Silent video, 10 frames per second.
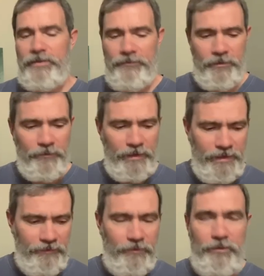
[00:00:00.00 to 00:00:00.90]
If you're
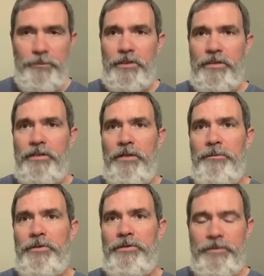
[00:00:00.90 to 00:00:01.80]
reading through the book of
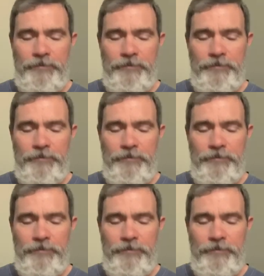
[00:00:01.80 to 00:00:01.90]
Numbers,